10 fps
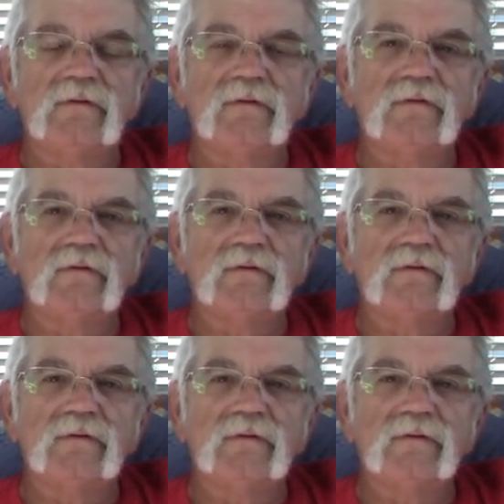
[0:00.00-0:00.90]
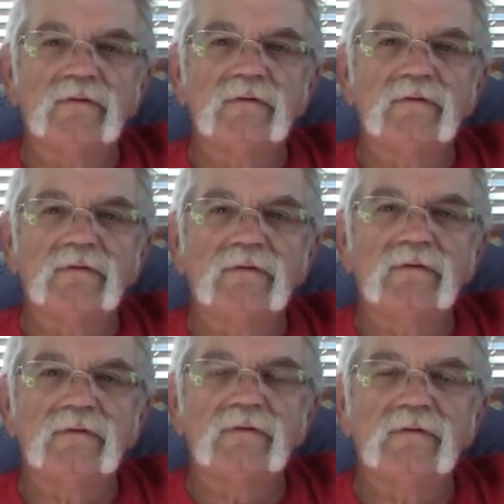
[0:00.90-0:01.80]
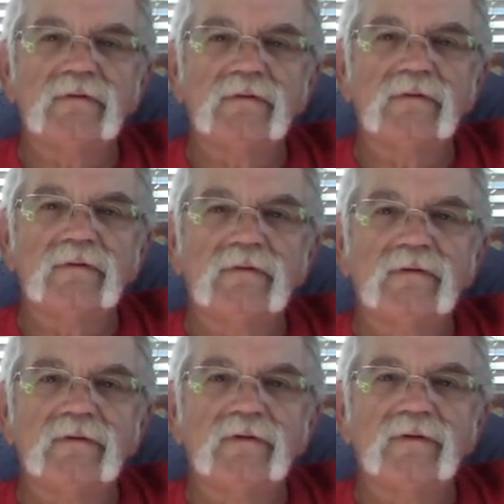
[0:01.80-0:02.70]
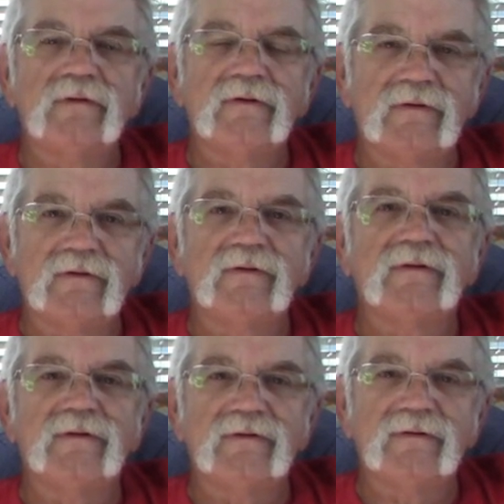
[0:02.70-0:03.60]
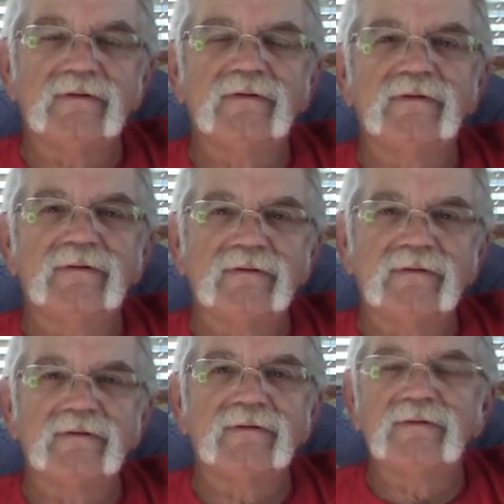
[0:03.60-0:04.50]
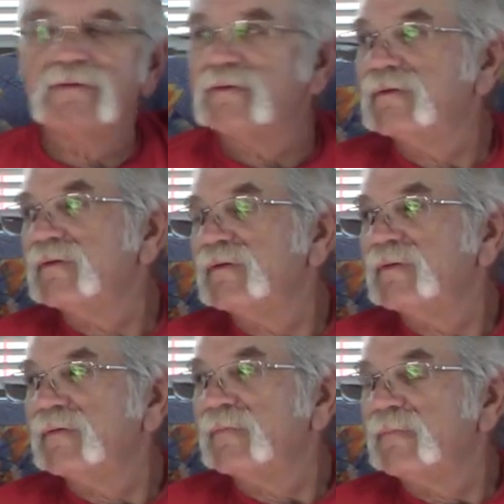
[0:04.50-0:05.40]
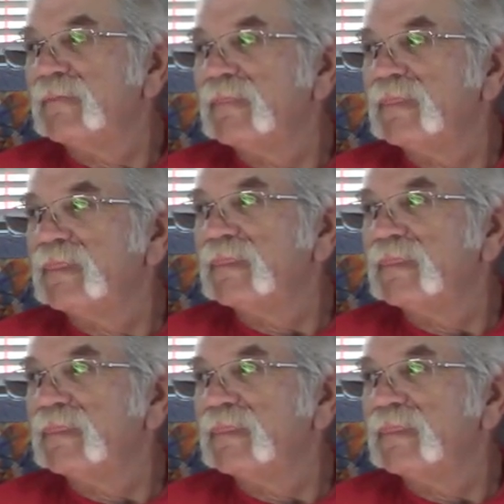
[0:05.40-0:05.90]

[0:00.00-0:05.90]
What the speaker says: This person isn't speaking.